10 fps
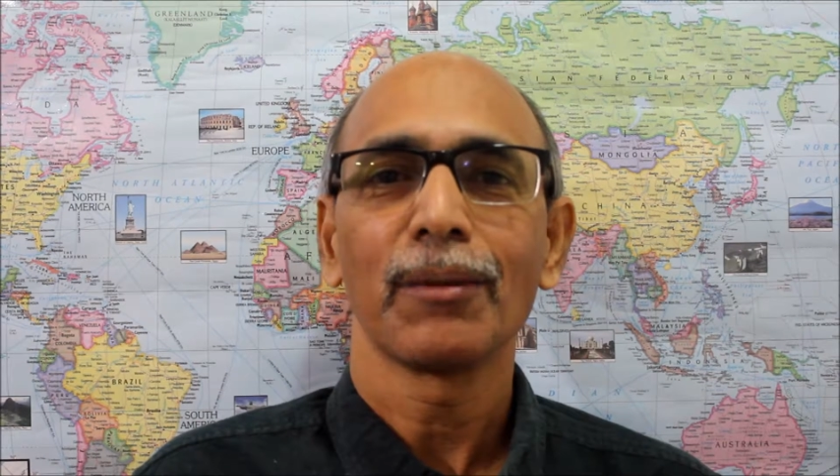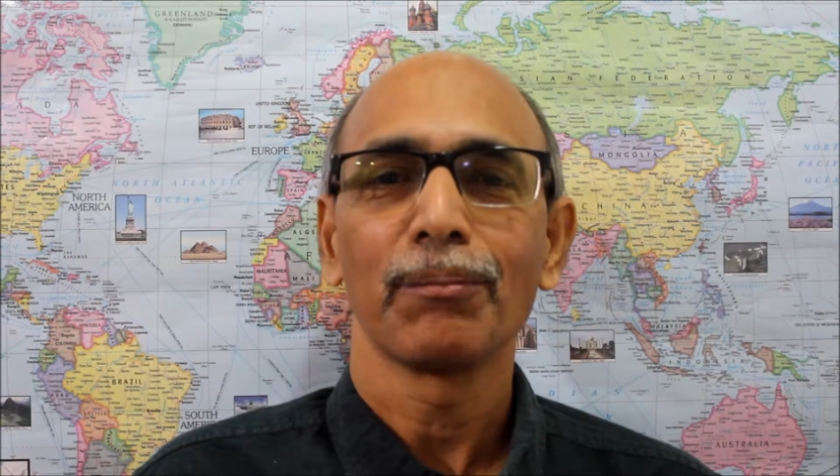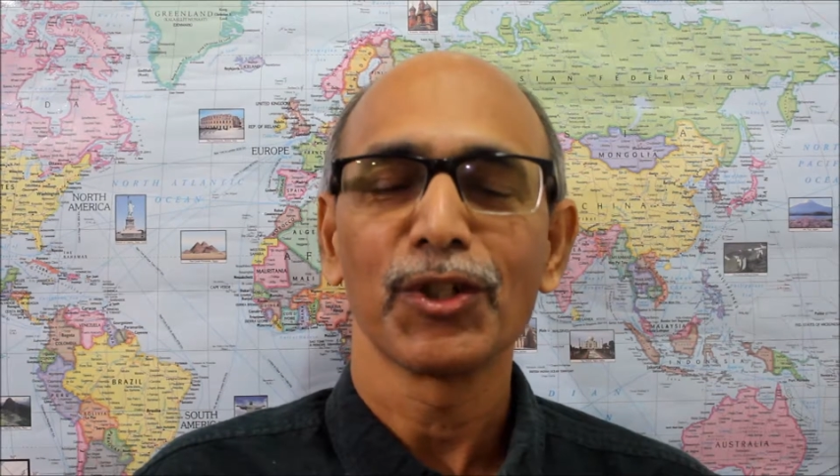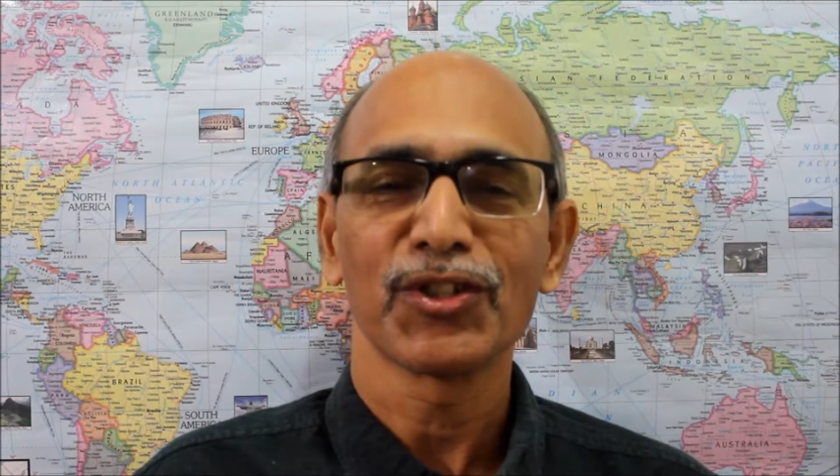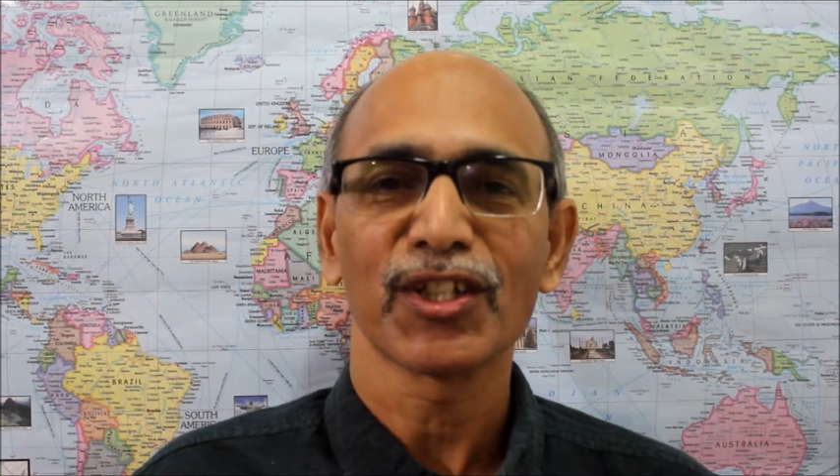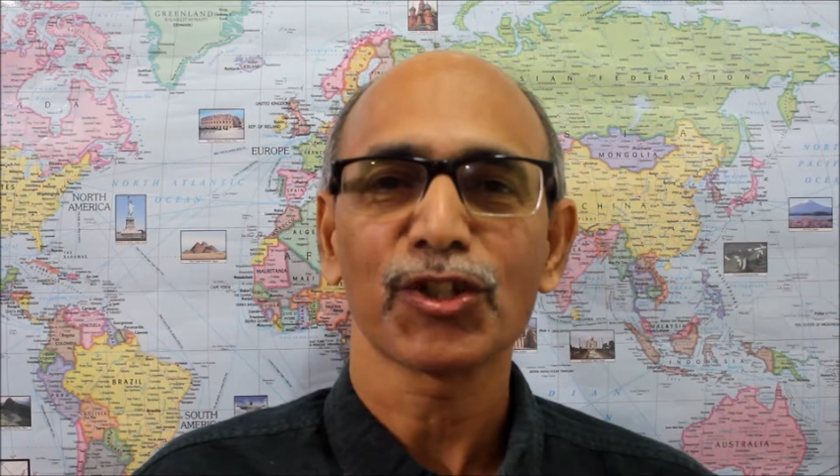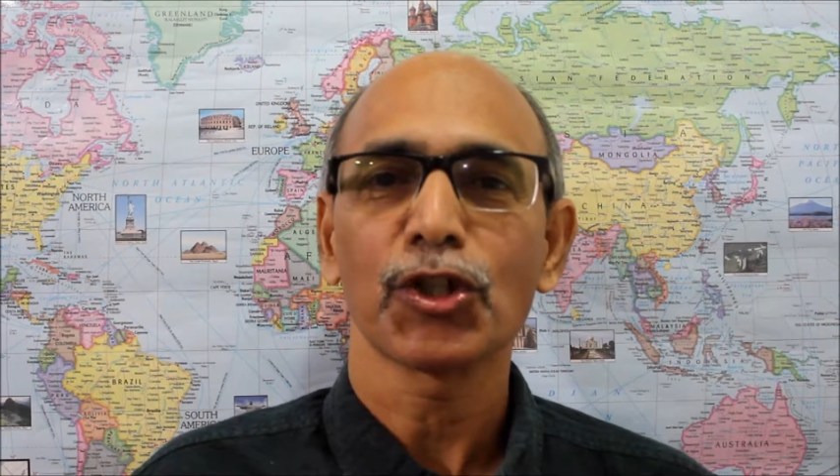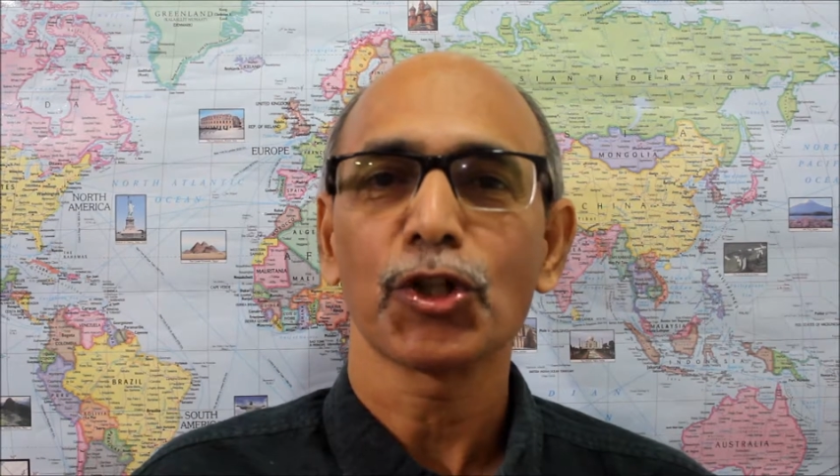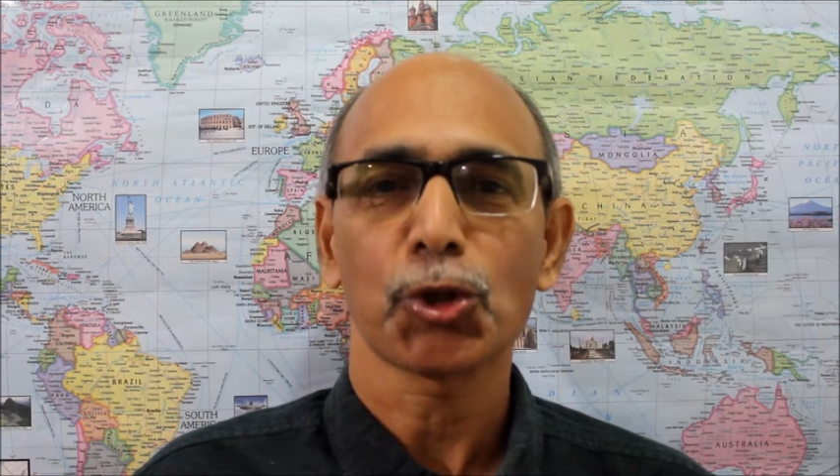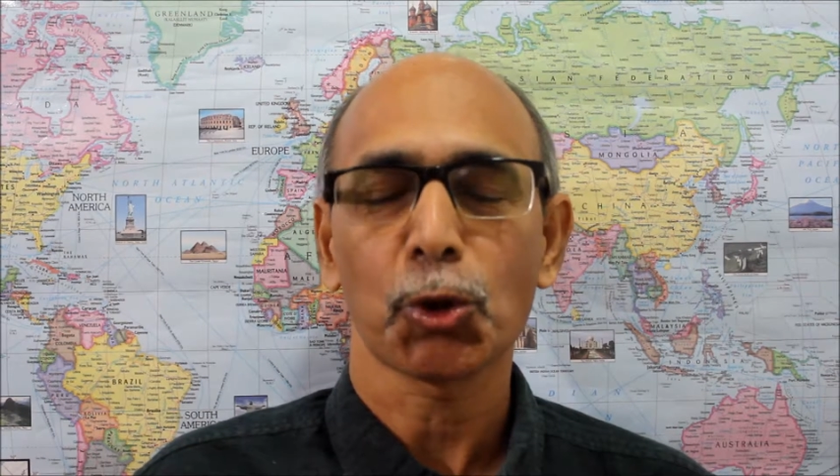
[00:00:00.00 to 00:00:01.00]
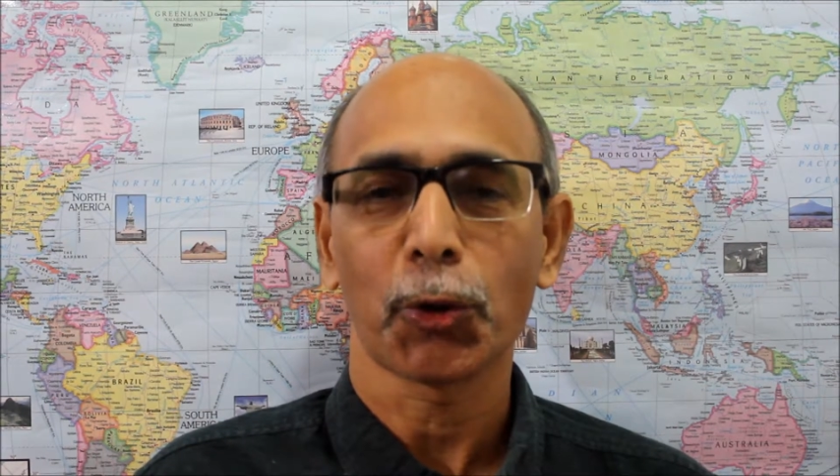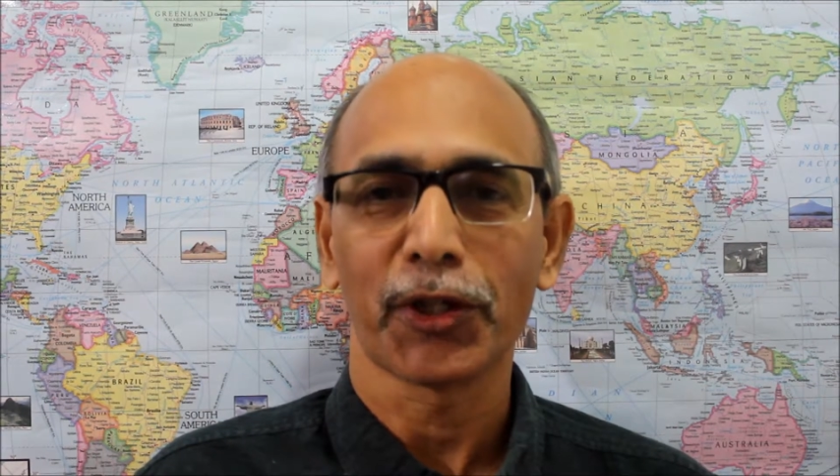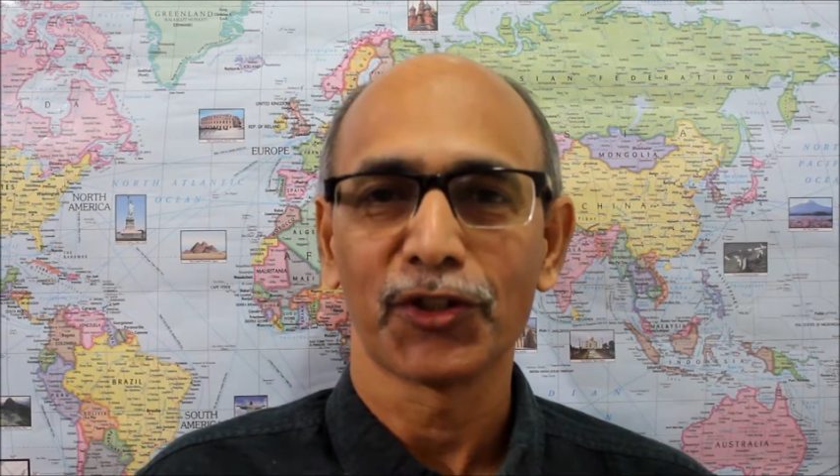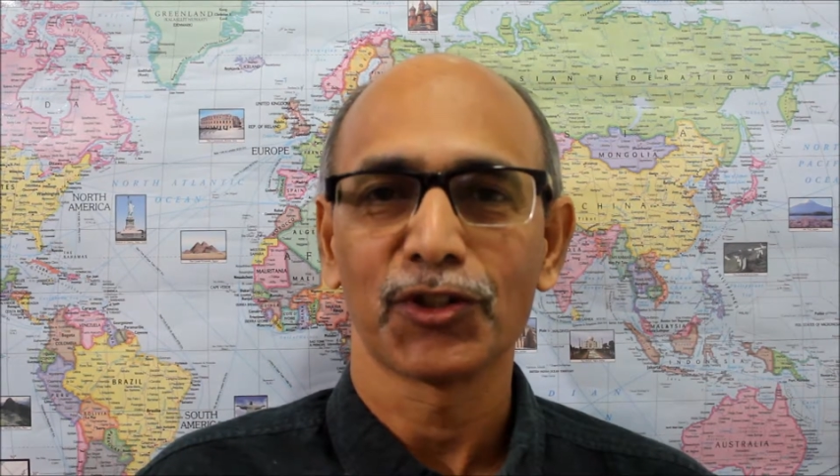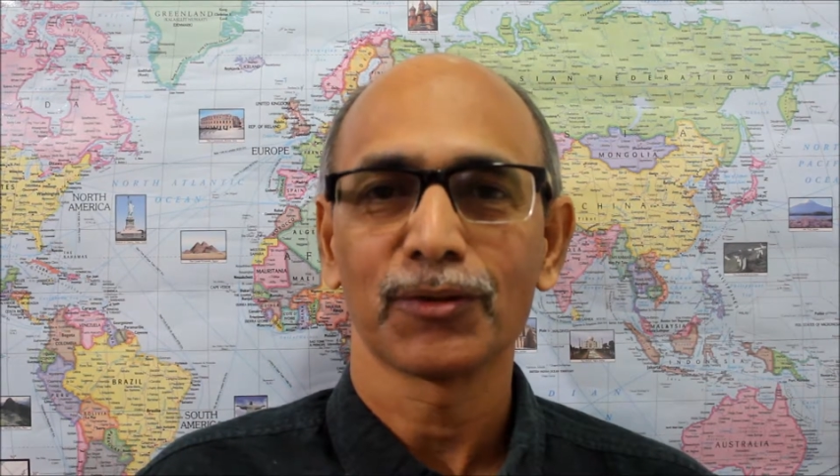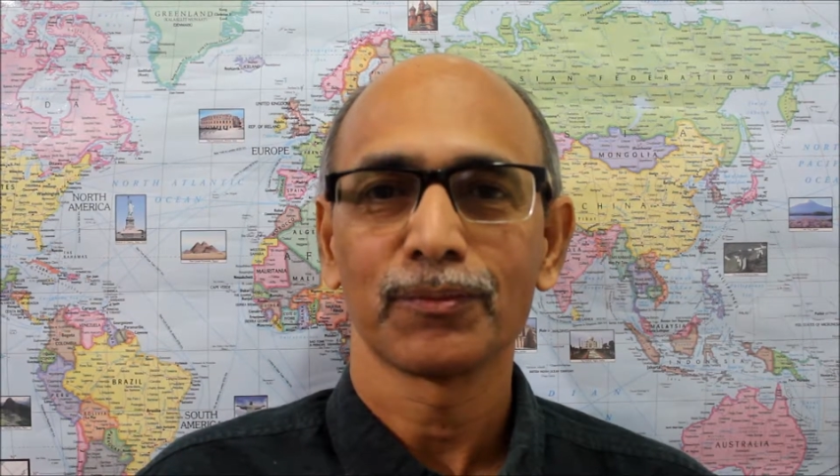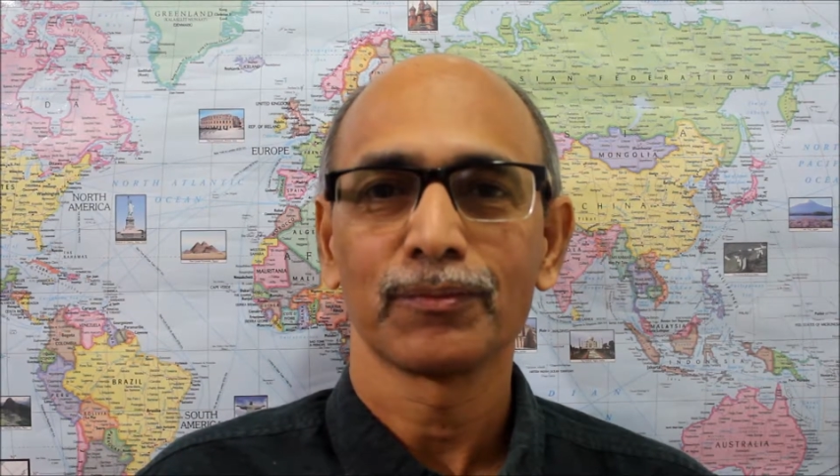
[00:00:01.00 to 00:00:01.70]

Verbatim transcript: Business Stories,